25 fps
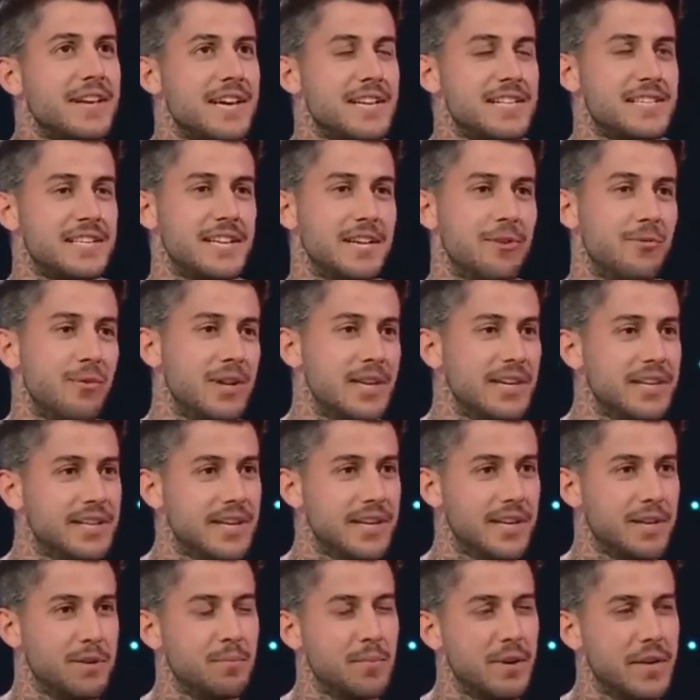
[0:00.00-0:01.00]
Yes, he really
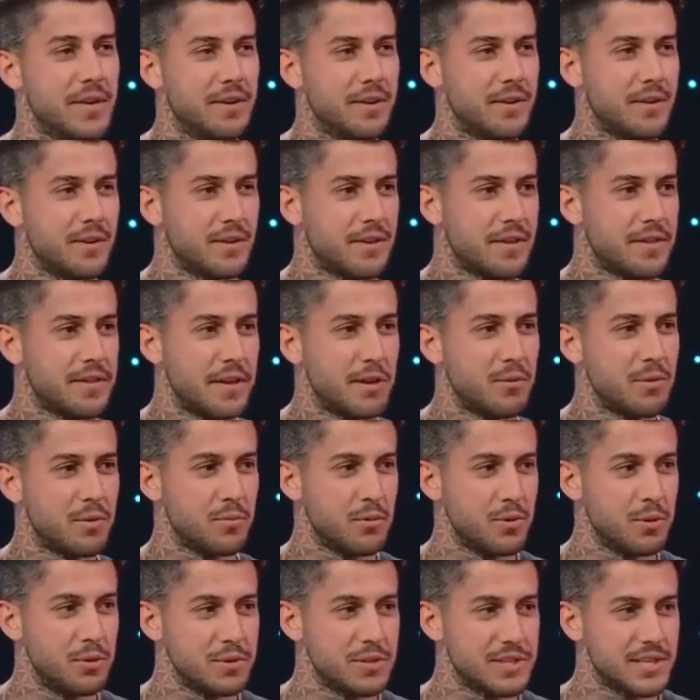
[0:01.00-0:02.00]
did. But the thing with
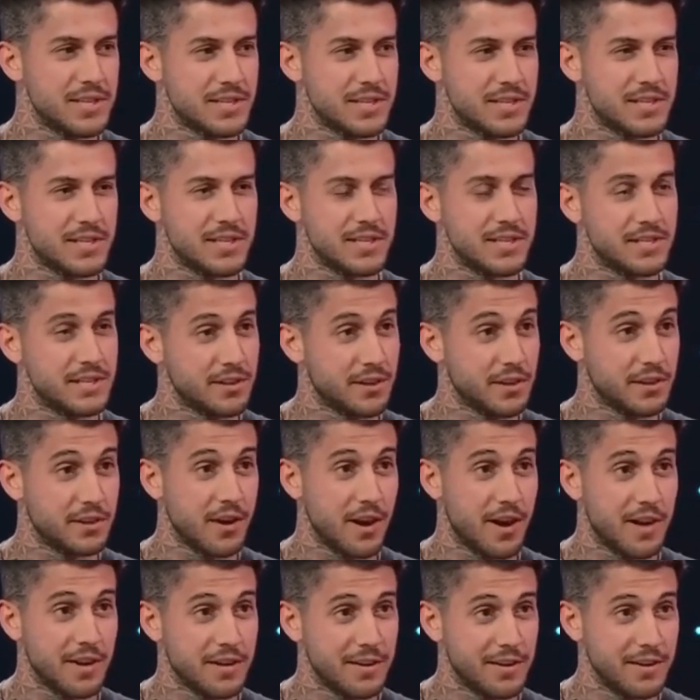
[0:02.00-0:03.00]
Moose is he's a good
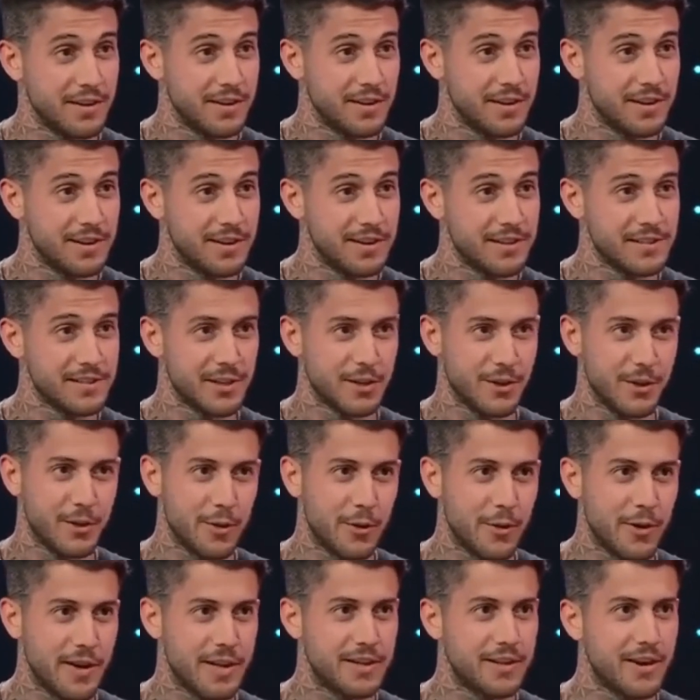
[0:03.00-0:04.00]
talker. He's a sure
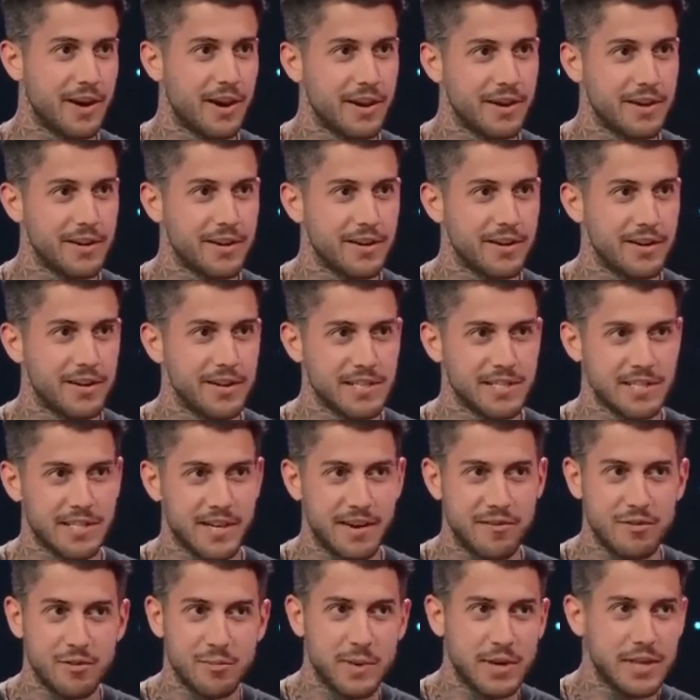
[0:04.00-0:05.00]
great is. talker. He's in
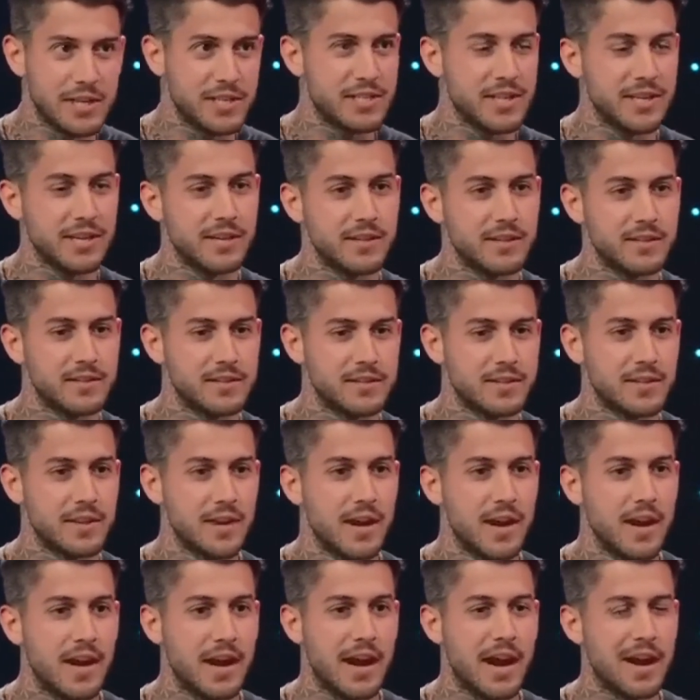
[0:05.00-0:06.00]
everybody's ears.
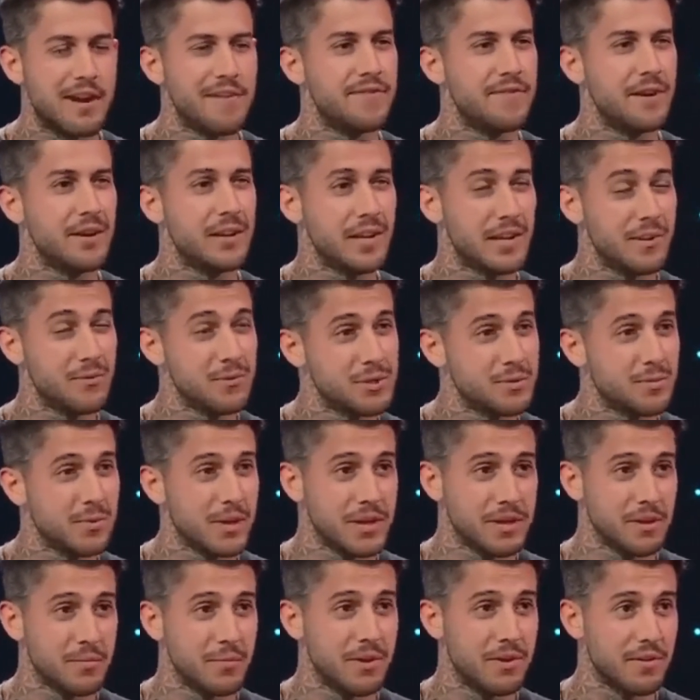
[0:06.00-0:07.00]
I felt like he was
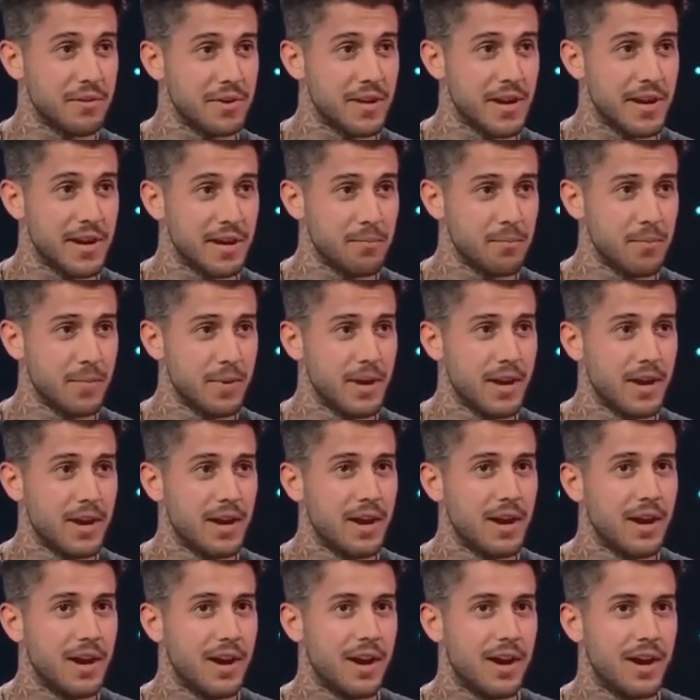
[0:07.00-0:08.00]
playing the middle of the game.
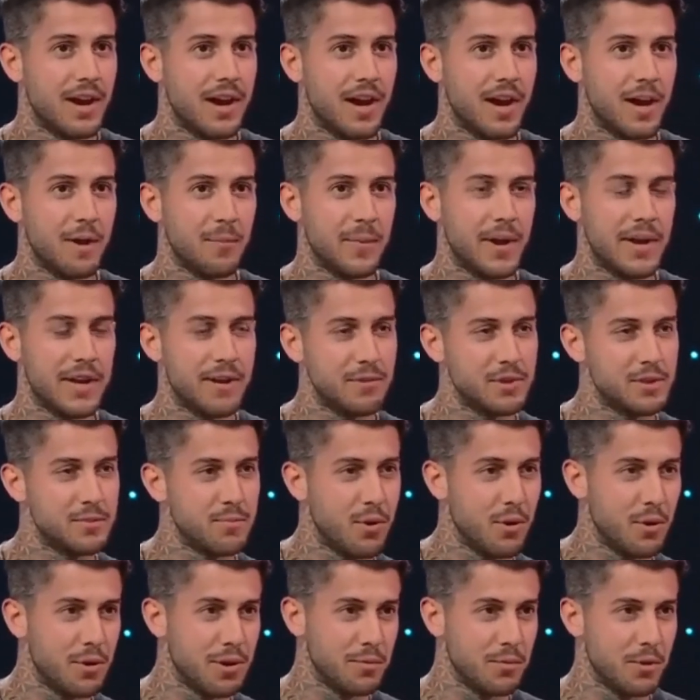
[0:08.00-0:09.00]
Um, and he was
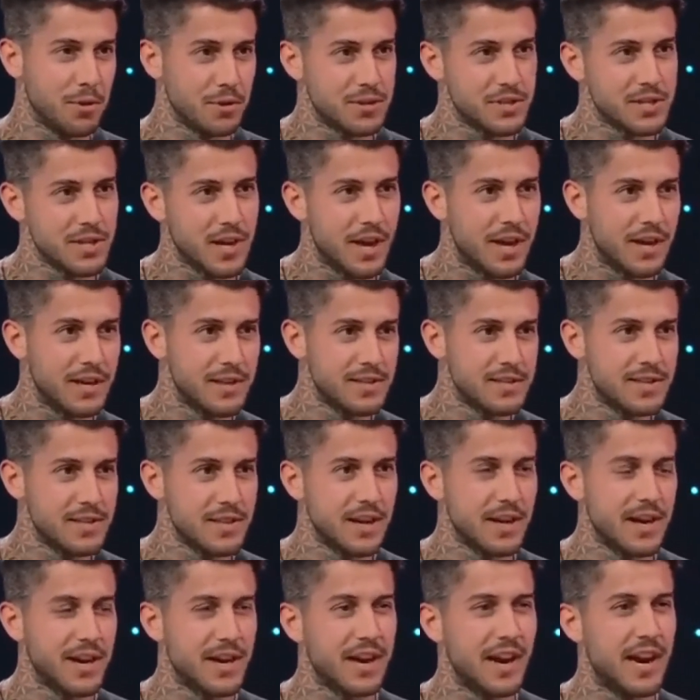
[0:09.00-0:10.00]
pulling both sides.
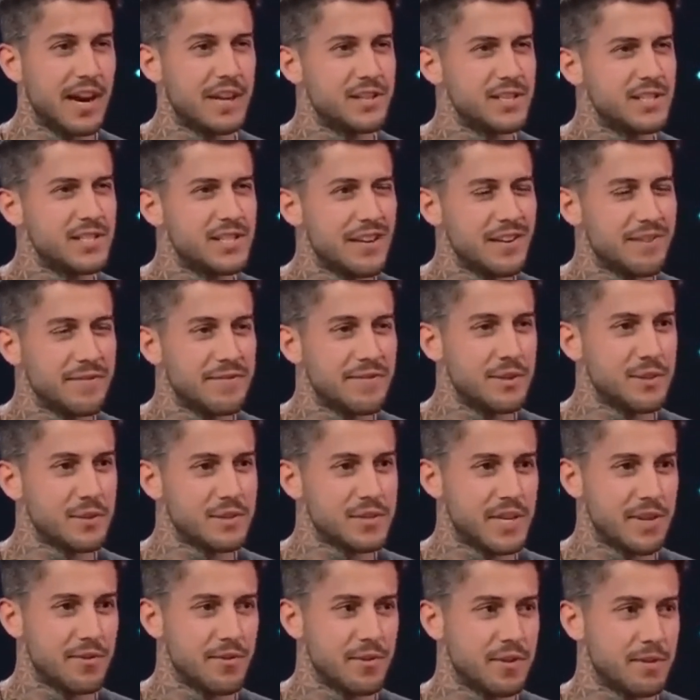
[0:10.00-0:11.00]
Mm. And I just didn't feel
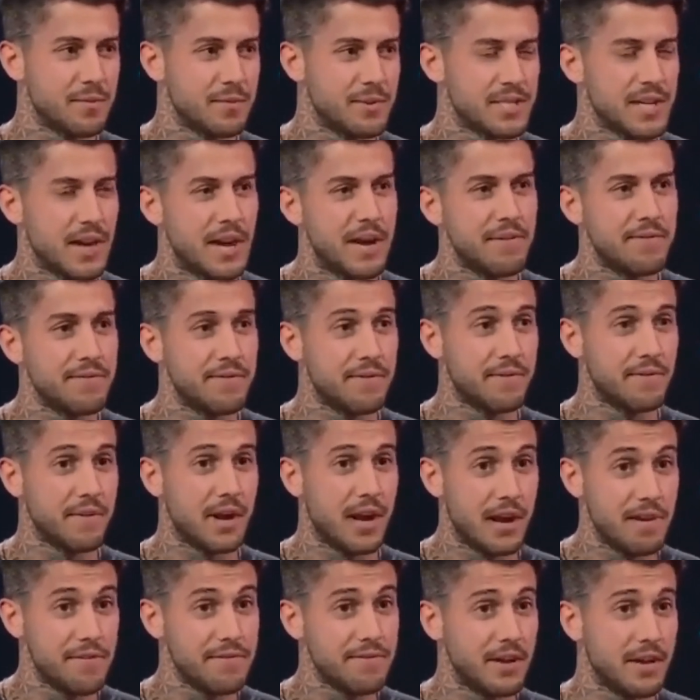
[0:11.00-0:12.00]
safe with him because I,
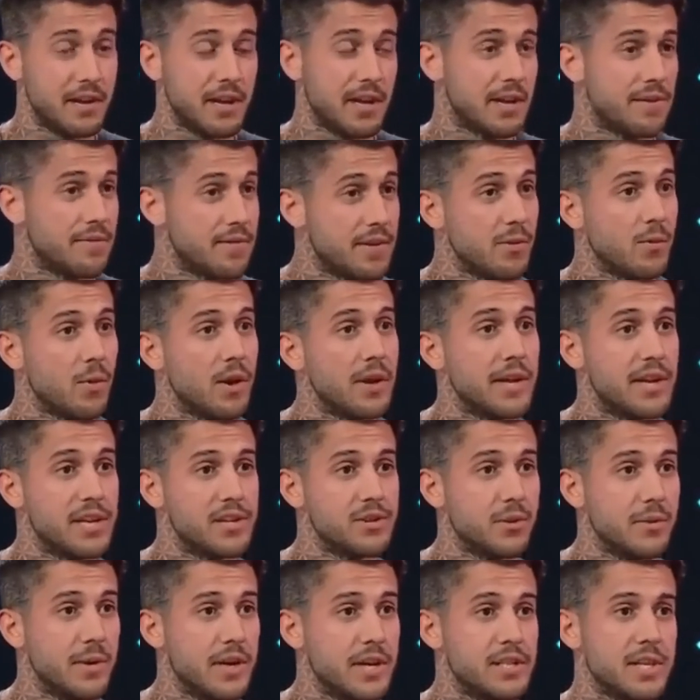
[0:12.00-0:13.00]
I felt like if he won
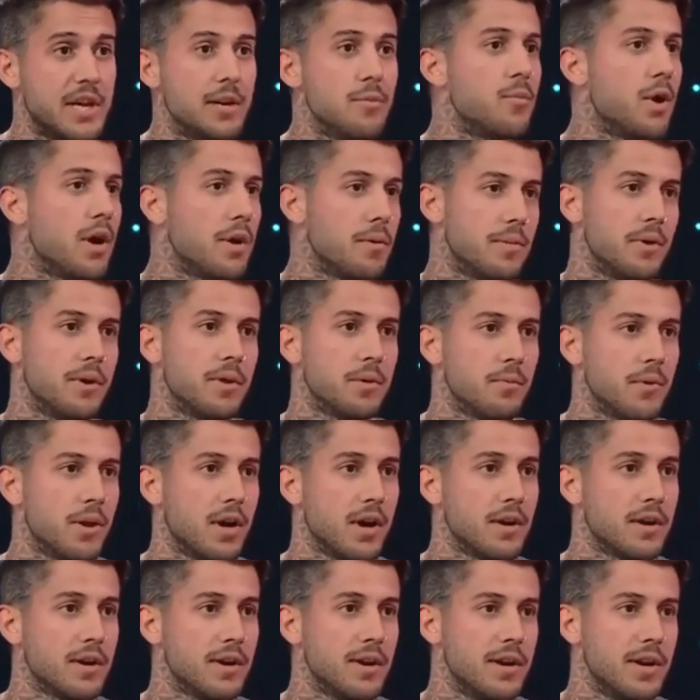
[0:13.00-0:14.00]
HOH, I'd probably be on the
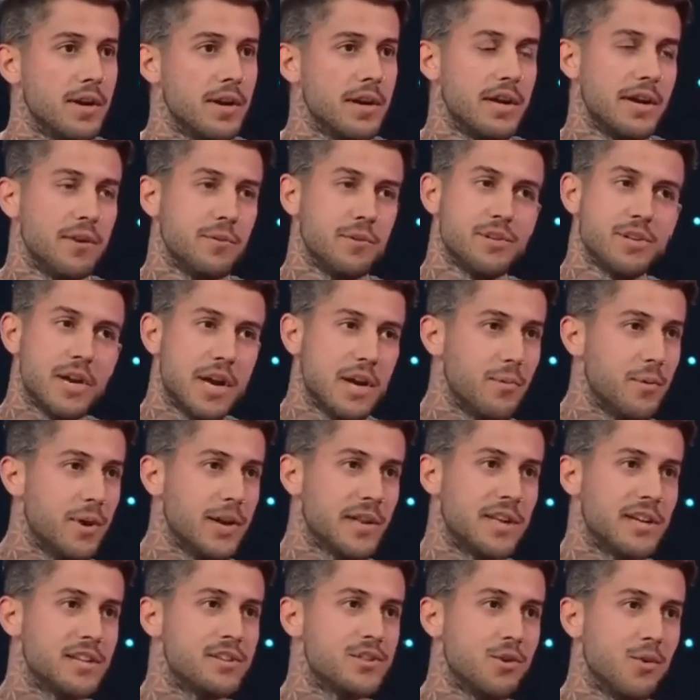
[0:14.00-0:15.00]
block. Right. He would try to
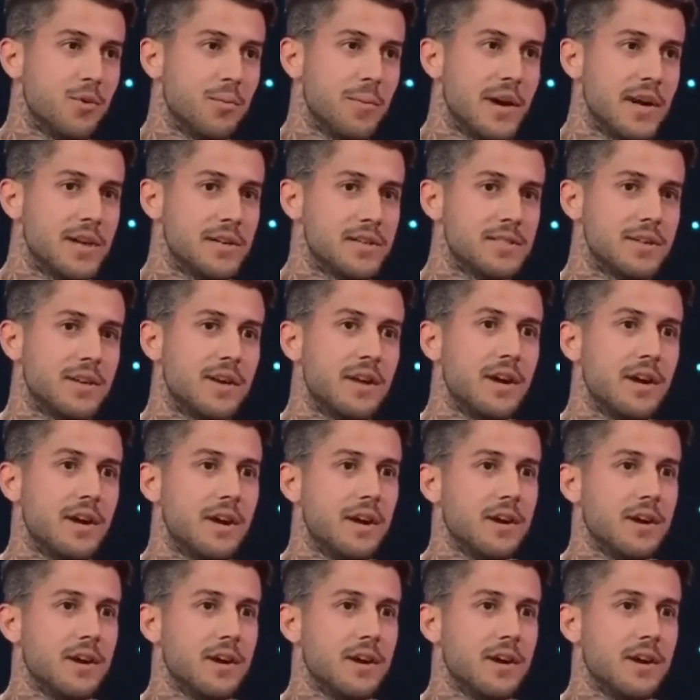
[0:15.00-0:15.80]
break that showman's.